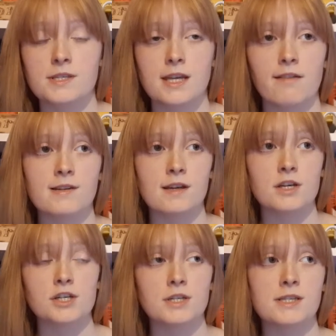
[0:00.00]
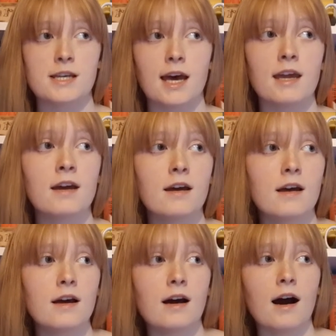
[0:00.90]
series, I should say.
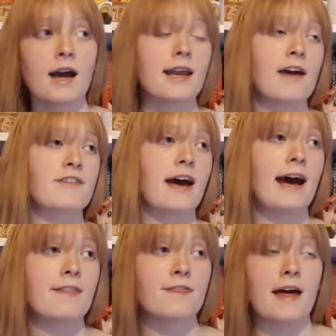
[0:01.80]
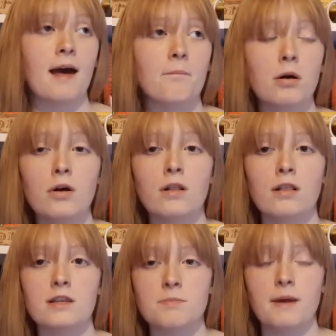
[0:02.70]
I never had that
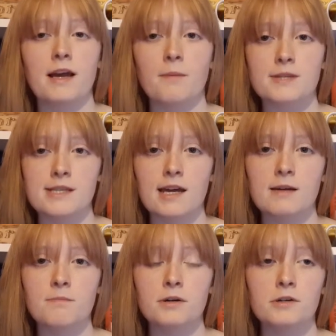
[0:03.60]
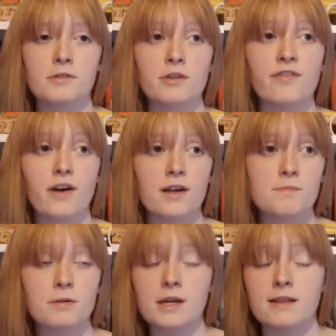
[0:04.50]
pull to pick up the second book or the third
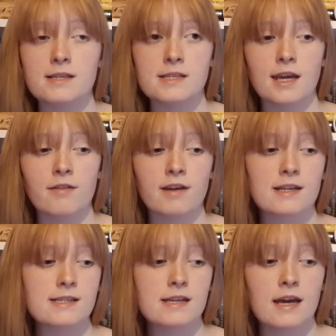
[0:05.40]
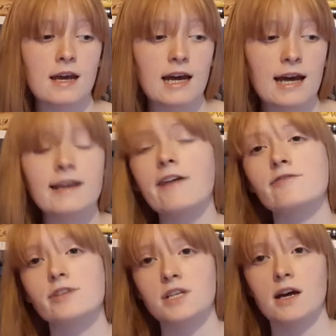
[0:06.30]
book in the series and
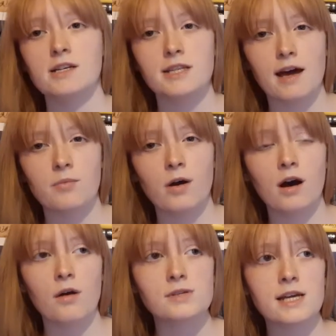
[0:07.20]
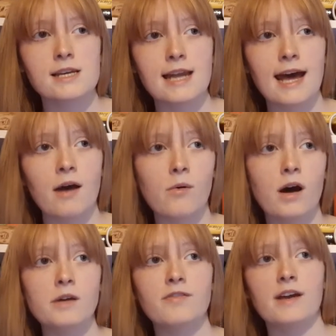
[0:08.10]
never returned to that world. And now
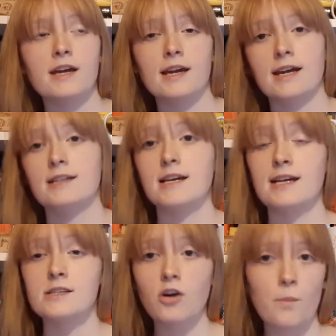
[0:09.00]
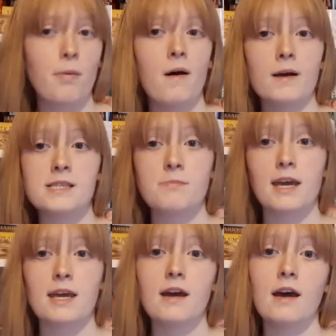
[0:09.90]
I think it has gone past
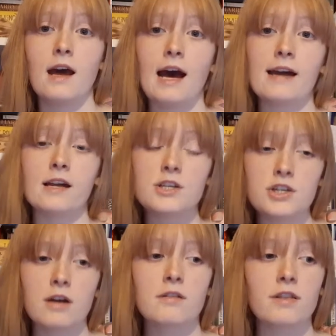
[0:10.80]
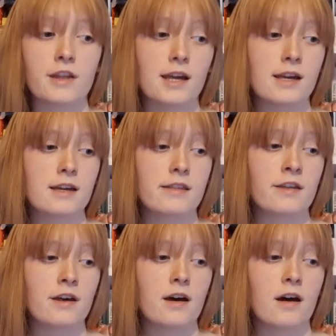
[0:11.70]
me and I don't think
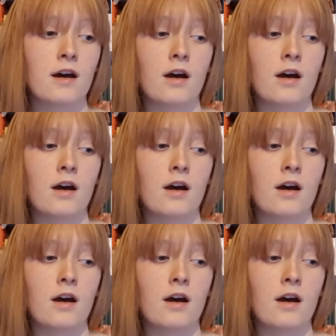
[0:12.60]
that